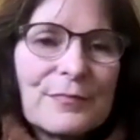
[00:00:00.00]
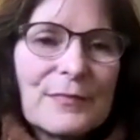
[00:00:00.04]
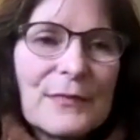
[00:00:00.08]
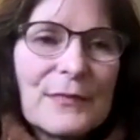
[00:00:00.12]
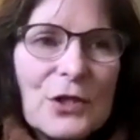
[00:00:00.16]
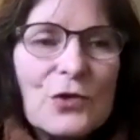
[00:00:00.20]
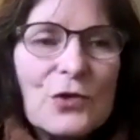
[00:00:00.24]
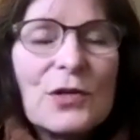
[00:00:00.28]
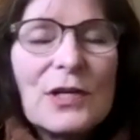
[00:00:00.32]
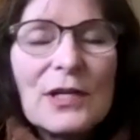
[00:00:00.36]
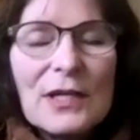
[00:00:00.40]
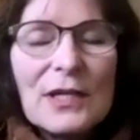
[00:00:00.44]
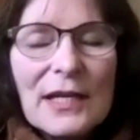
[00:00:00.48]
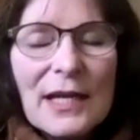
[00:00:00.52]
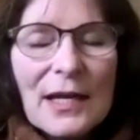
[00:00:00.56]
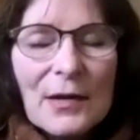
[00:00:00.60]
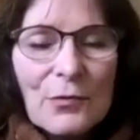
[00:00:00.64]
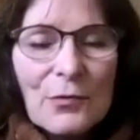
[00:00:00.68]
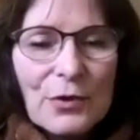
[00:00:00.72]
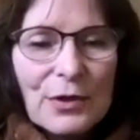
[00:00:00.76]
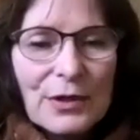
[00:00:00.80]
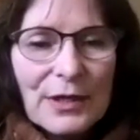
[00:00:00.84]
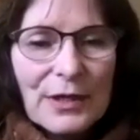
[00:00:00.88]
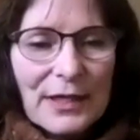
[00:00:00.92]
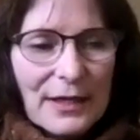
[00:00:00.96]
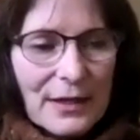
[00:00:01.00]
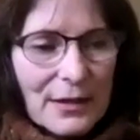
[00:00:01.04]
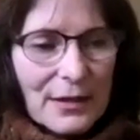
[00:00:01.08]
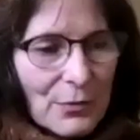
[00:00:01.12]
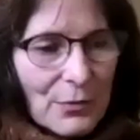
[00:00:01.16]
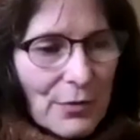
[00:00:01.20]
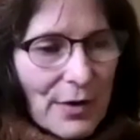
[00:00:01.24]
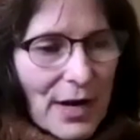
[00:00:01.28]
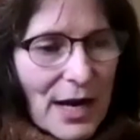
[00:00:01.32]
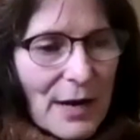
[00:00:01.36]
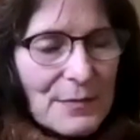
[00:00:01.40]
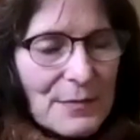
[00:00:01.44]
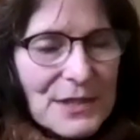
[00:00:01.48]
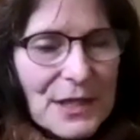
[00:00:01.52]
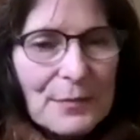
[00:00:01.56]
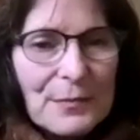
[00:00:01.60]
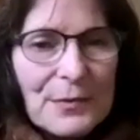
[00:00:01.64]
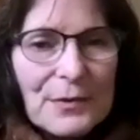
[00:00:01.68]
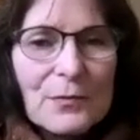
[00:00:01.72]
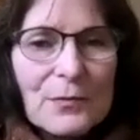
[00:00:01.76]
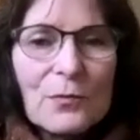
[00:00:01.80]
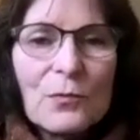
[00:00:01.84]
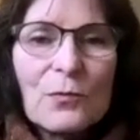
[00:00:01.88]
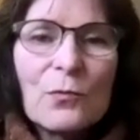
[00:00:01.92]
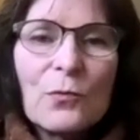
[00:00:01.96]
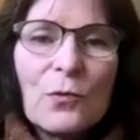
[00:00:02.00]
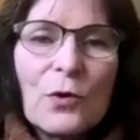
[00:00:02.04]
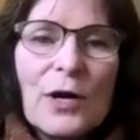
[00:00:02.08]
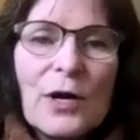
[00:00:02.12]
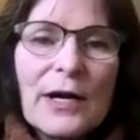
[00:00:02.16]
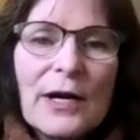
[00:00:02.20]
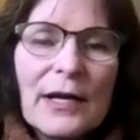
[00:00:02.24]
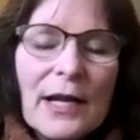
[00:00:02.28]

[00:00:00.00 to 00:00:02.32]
you can get really kind of wrapped up in work.